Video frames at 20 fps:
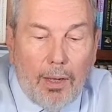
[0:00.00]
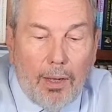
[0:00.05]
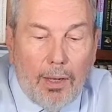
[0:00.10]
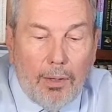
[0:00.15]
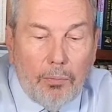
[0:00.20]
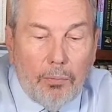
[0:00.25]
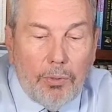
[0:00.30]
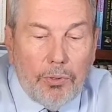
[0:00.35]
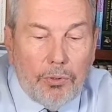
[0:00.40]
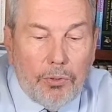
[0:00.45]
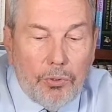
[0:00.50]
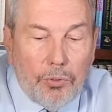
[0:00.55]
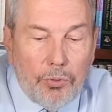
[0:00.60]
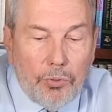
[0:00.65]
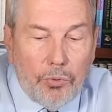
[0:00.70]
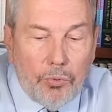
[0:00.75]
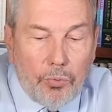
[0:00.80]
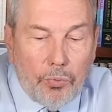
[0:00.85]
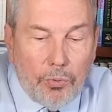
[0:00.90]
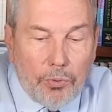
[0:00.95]
I went to
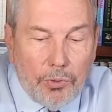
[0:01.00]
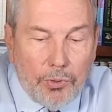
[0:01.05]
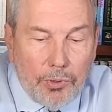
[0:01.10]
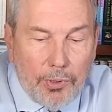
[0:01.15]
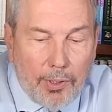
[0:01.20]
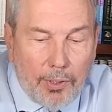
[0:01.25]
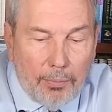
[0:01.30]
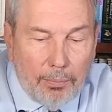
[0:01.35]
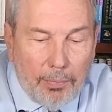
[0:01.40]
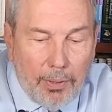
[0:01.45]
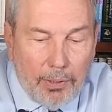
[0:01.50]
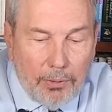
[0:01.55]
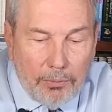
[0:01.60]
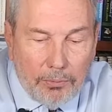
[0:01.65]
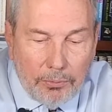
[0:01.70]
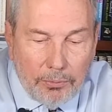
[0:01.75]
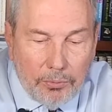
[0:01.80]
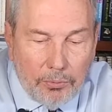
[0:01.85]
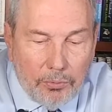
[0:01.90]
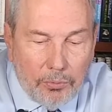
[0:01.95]
Georgetown
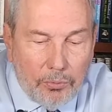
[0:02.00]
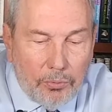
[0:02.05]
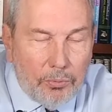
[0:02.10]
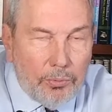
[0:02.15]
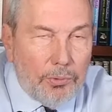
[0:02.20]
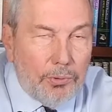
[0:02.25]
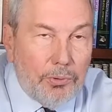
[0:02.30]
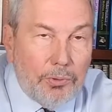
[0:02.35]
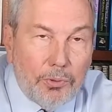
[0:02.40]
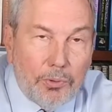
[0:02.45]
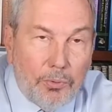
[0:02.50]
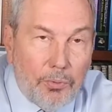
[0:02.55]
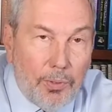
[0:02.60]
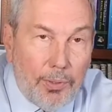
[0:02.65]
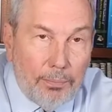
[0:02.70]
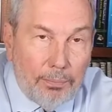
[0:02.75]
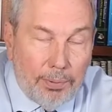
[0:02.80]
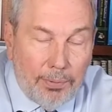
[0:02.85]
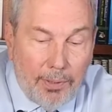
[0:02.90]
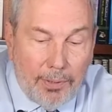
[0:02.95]
Medical School, which is a
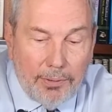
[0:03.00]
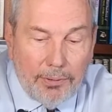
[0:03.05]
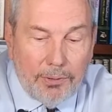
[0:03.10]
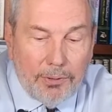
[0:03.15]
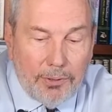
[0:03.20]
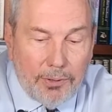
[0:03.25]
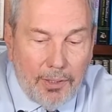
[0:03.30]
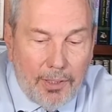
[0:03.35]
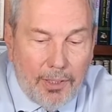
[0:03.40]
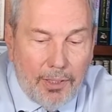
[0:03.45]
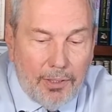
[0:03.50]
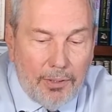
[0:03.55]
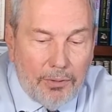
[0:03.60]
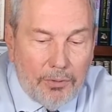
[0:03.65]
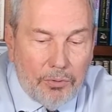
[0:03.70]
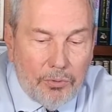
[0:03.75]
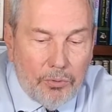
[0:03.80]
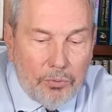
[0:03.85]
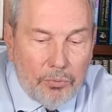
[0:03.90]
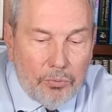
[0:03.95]
great place,
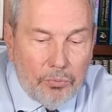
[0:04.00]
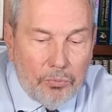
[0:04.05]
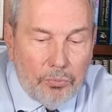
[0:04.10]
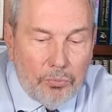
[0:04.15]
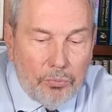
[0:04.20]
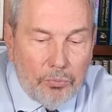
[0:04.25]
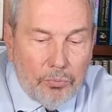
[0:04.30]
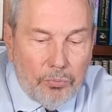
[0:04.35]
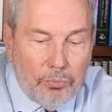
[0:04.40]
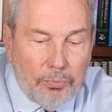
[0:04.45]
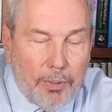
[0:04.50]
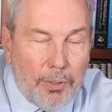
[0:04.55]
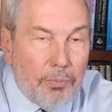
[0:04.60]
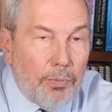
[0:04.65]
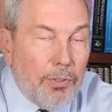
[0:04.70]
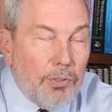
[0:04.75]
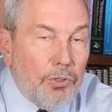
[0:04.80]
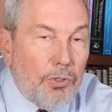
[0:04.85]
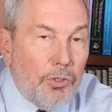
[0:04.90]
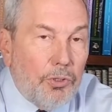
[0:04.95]
and to
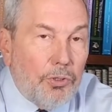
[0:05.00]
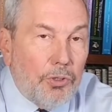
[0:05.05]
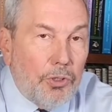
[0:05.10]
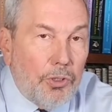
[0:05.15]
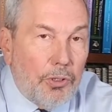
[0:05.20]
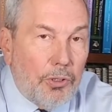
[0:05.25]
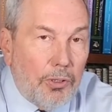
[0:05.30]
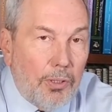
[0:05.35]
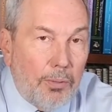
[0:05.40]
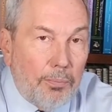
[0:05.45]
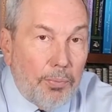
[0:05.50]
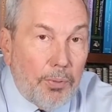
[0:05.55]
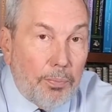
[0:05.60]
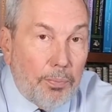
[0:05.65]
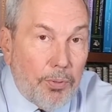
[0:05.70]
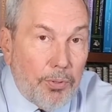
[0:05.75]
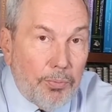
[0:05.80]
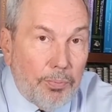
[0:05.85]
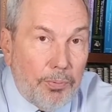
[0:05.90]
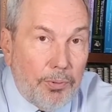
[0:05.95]
my residency at
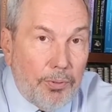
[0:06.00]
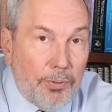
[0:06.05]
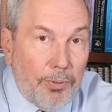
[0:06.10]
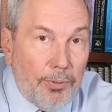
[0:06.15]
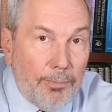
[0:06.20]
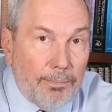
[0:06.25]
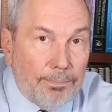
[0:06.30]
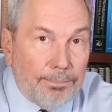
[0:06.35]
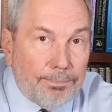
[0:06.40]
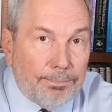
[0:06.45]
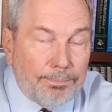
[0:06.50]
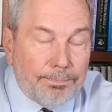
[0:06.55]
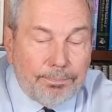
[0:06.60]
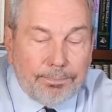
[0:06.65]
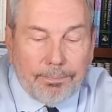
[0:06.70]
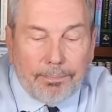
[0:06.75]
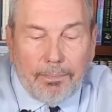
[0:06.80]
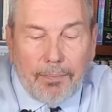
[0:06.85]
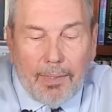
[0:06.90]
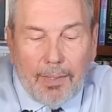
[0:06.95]
Columbia Presbyterian.
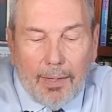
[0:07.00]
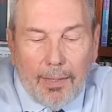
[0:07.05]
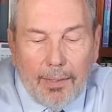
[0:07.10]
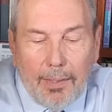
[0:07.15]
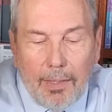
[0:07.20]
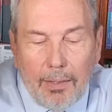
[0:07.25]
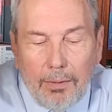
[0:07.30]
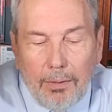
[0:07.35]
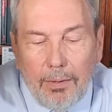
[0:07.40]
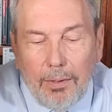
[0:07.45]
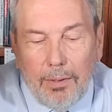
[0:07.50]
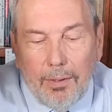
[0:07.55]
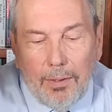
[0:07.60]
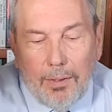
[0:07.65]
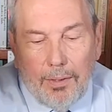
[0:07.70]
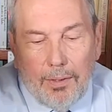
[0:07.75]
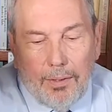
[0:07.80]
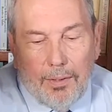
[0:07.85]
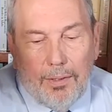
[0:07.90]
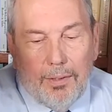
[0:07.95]
Now,
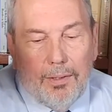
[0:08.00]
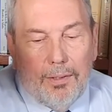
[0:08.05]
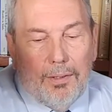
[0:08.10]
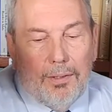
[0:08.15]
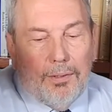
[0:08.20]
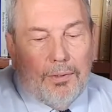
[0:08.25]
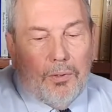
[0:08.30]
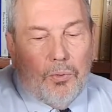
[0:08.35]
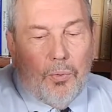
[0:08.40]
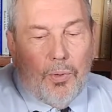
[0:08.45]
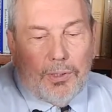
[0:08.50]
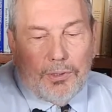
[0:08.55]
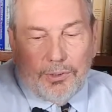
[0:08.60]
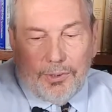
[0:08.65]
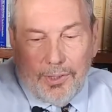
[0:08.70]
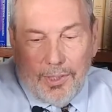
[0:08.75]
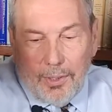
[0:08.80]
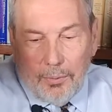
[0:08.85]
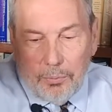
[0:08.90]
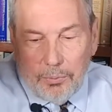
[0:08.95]
the
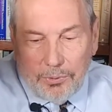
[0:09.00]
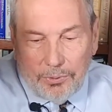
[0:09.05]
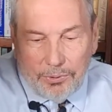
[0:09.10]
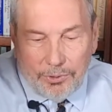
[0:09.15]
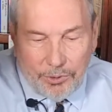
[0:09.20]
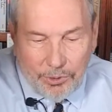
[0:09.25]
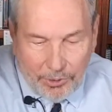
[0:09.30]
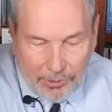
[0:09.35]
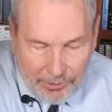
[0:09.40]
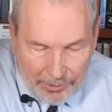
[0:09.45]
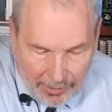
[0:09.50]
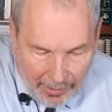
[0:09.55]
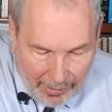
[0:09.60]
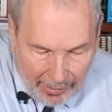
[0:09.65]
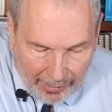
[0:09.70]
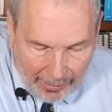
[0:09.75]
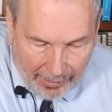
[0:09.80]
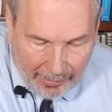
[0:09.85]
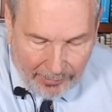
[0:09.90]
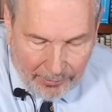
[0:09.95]
question I was just
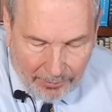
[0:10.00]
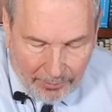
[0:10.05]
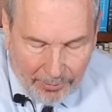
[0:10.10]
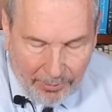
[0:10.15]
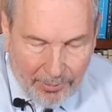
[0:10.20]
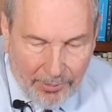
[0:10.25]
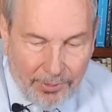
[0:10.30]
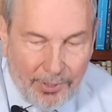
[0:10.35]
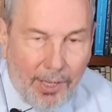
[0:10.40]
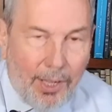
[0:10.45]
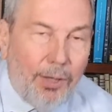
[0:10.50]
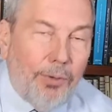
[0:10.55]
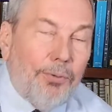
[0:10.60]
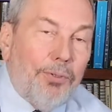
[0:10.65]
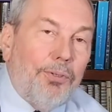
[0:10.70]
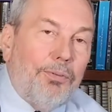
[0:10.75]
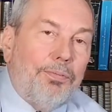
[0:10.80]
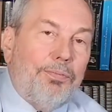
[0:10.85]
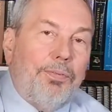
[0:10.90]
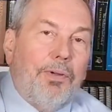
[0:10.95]
asked is,
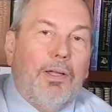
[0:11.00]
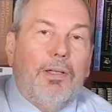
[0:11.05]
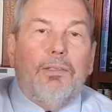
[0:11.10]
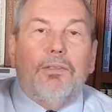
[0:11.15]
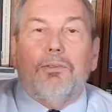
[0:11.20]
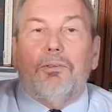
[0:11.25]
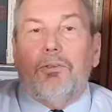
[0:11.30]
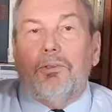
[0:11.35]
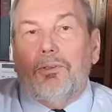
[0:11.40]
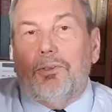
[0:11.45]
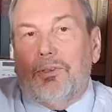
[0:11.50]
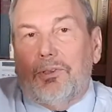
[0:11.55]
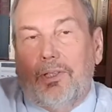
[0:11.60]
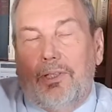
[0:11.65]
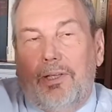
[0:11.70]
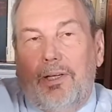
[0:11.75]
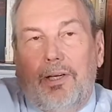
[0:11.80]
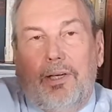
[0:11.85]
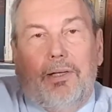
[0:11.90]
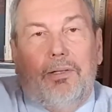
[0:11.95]
how do you find a good
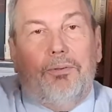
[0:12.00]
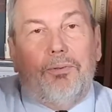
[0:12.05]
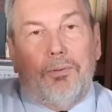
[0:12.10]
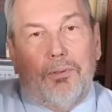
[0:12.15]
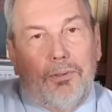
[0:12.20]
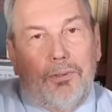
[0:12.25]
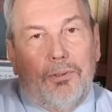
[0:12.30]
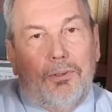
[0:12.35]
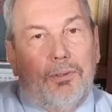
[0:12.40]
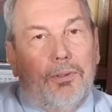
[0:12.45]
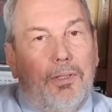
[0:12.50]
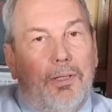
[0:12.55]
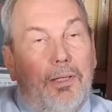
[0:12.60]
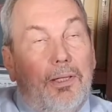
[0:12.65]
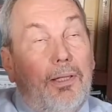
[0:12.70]
psychiatrist?